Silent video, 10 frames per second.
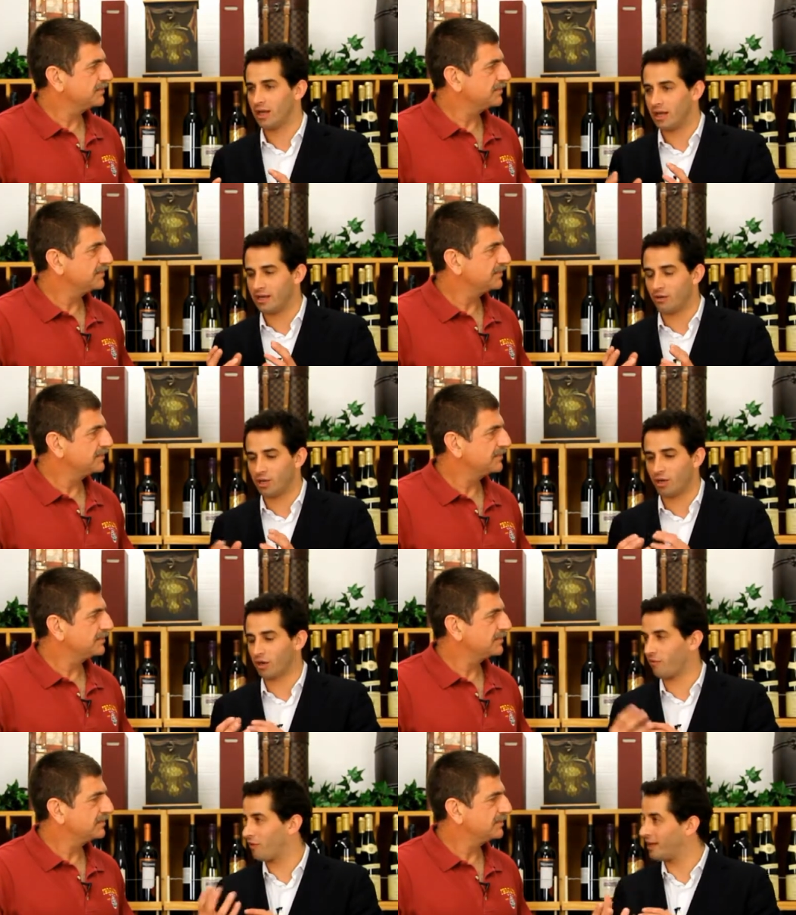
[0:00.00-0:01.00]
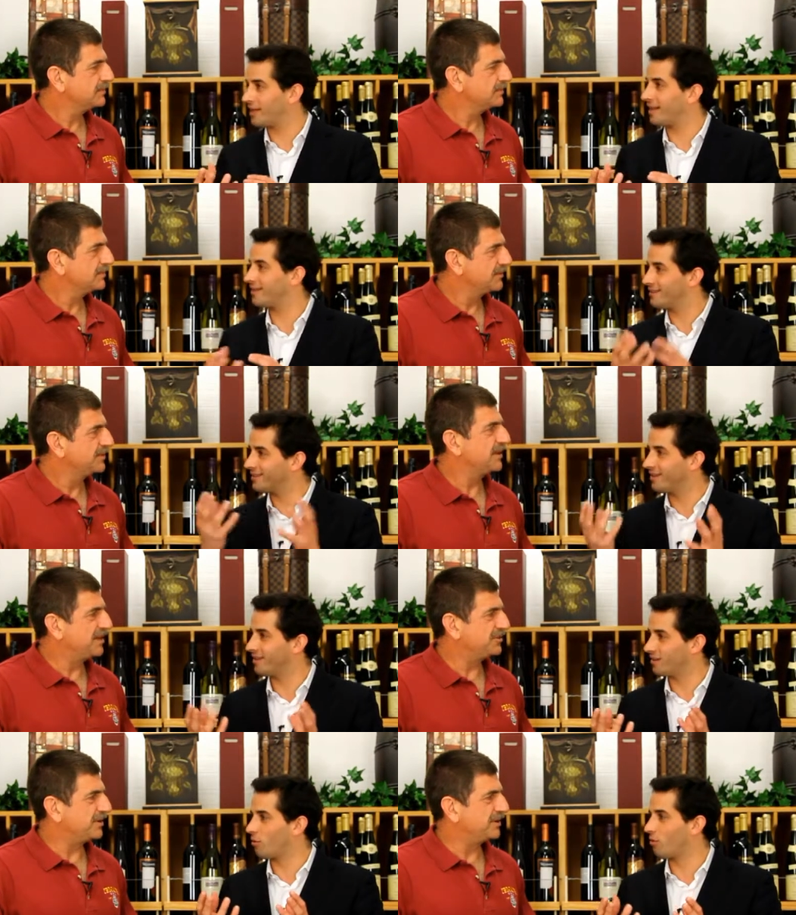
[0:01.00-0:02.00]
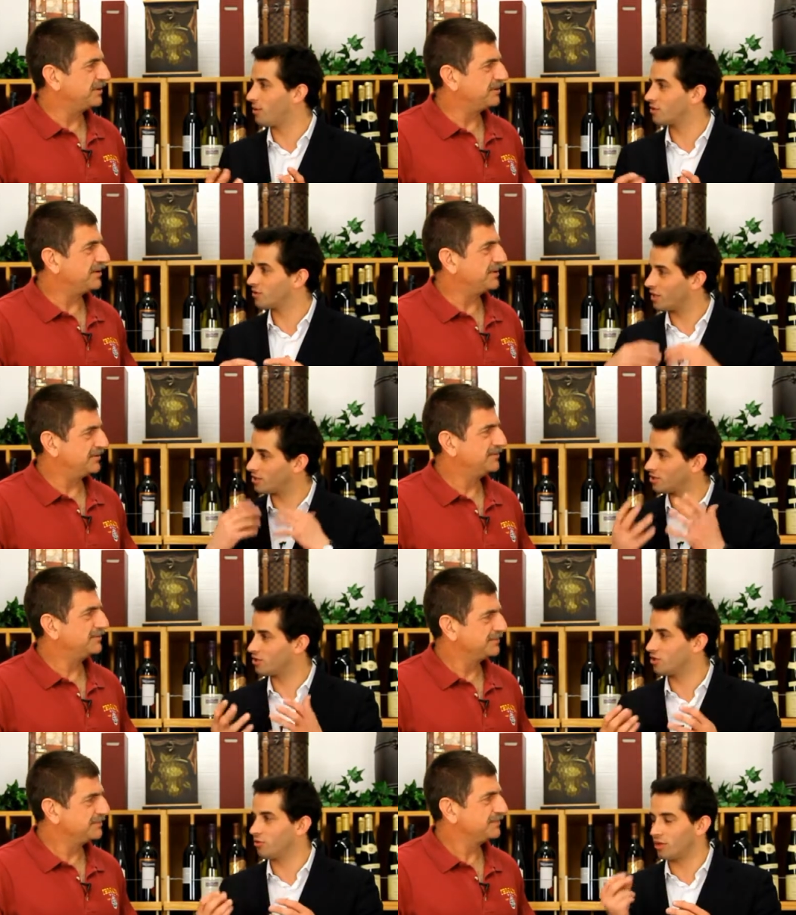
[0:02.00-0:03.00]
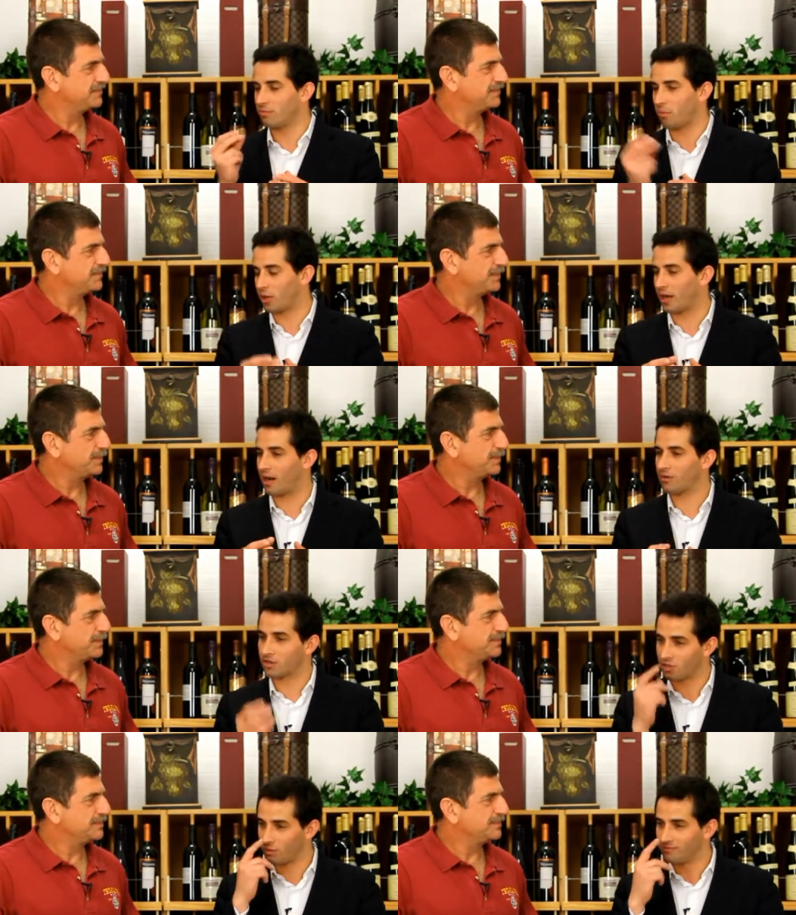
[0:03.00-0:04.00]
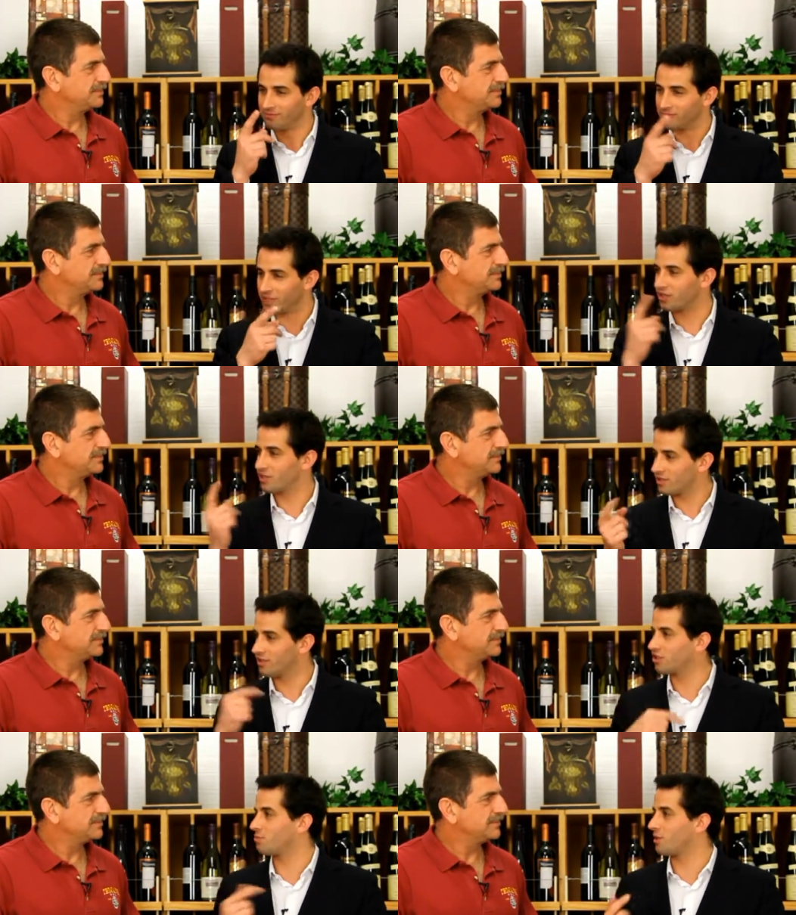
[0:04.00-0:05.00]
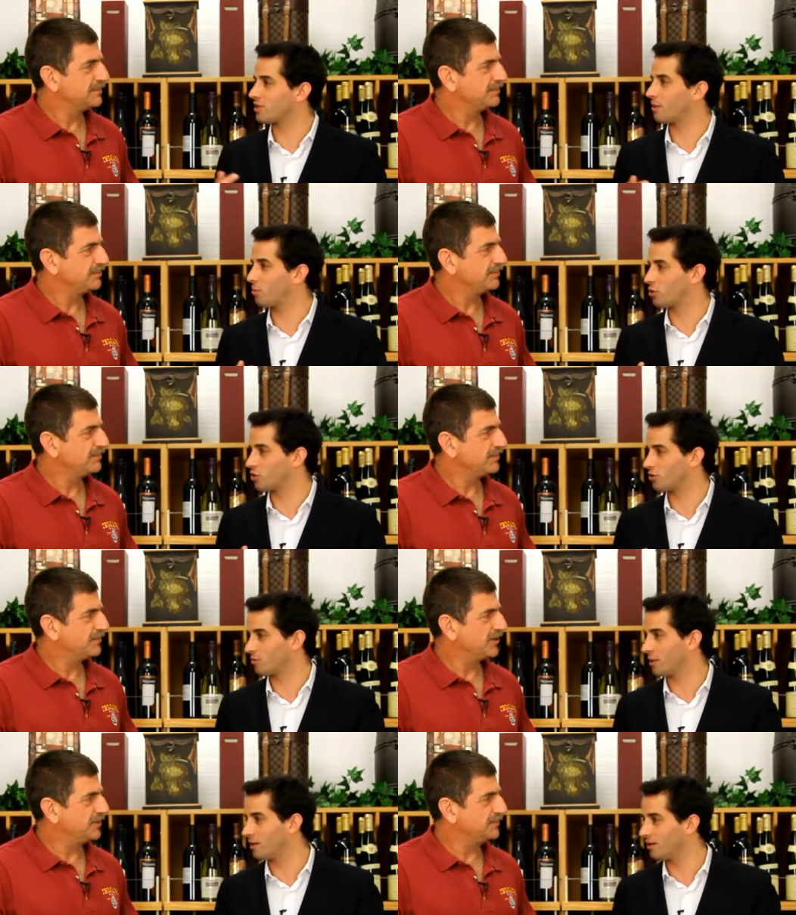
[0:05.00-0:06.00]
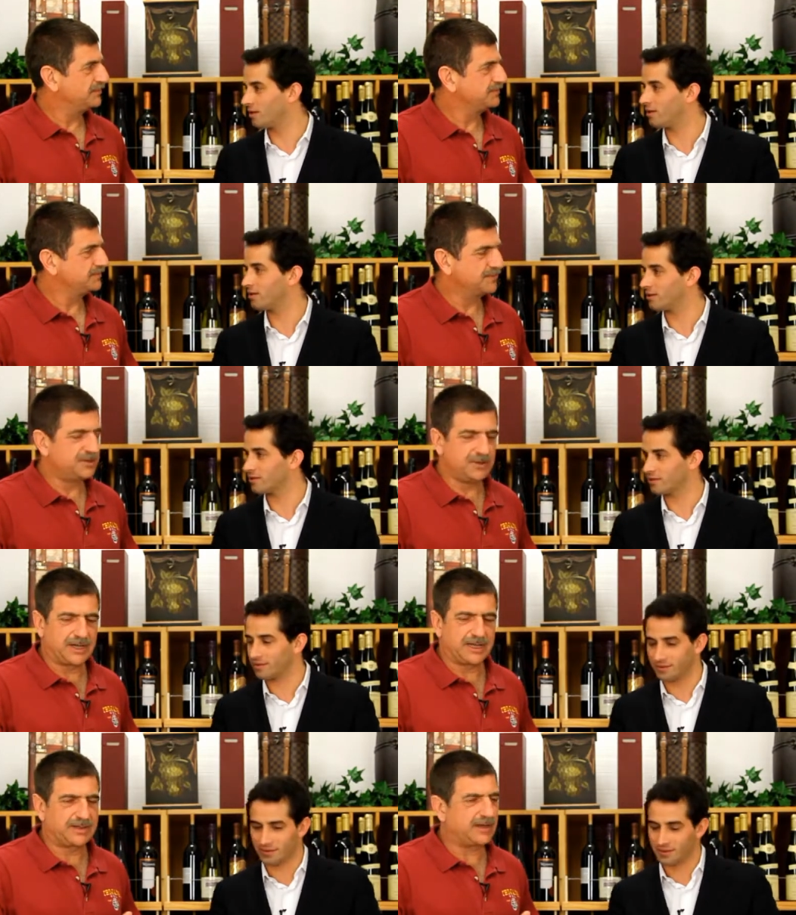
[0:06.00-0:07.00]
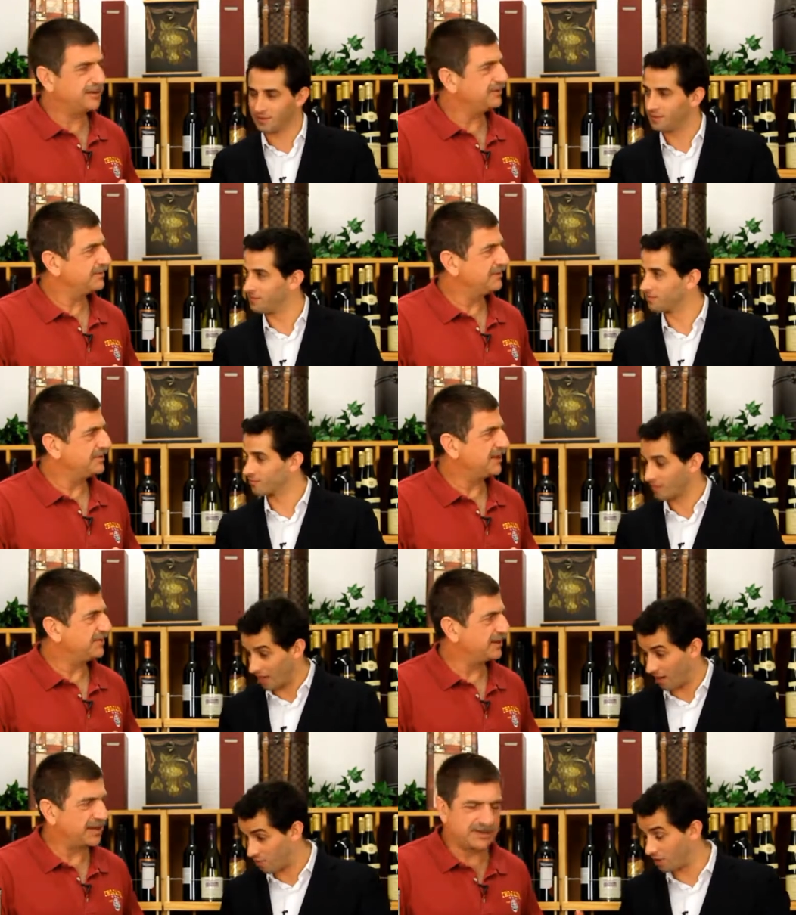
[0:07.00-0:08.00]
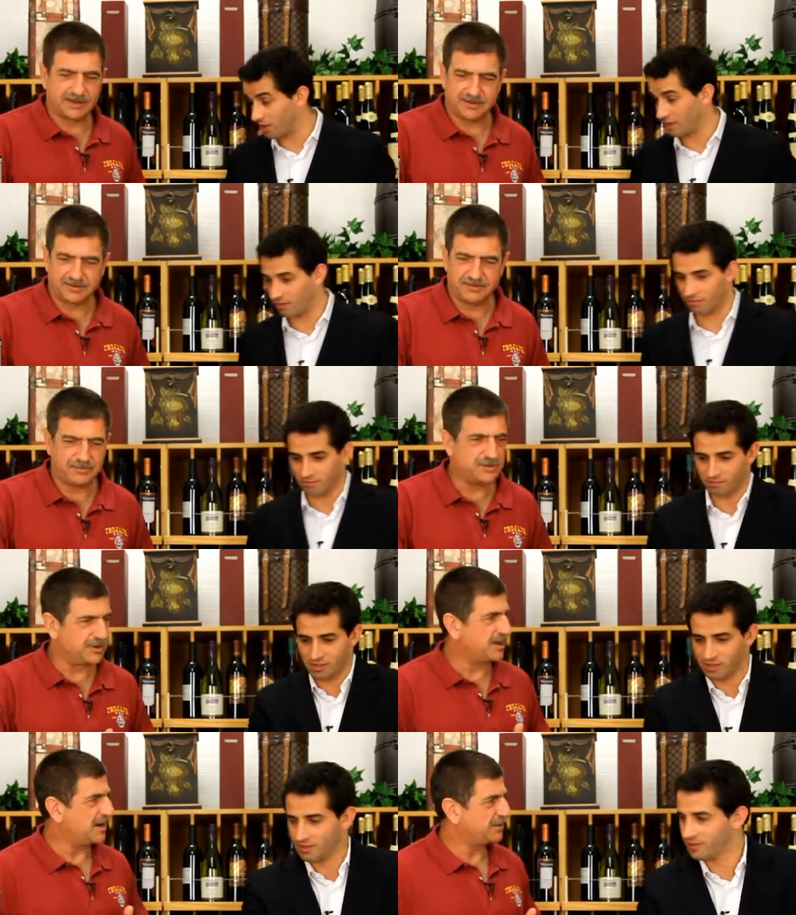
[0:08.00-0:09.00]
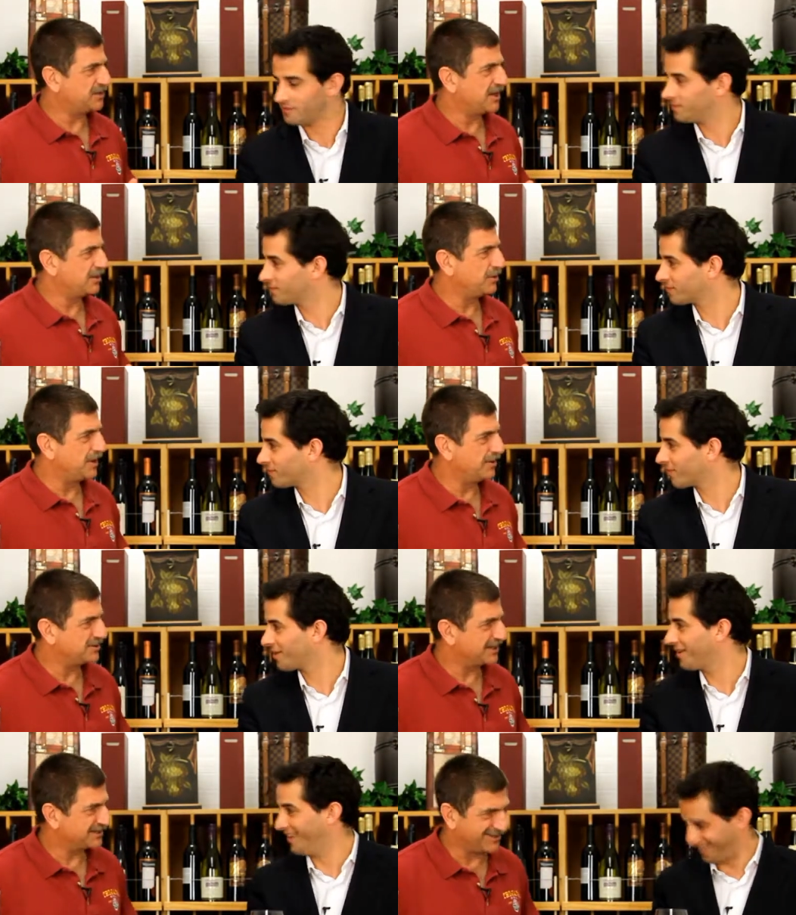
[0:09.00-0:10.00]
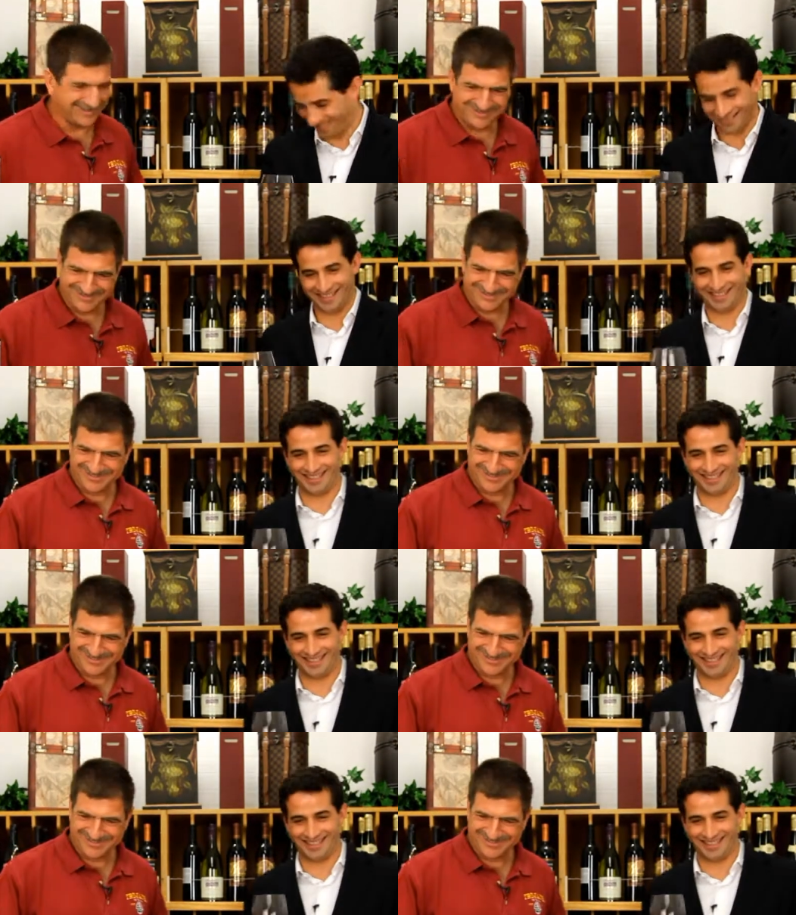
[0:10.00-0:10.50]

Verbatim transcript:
Speaker 1: and you cannot fake that that's aroma. Right. So that's just you can point it out and say, well, this this smells like Portugal
Speaker 2: to me. Right. Uh, you get that. You definitely. I really. You, you accomplished that goal, and that was excellent.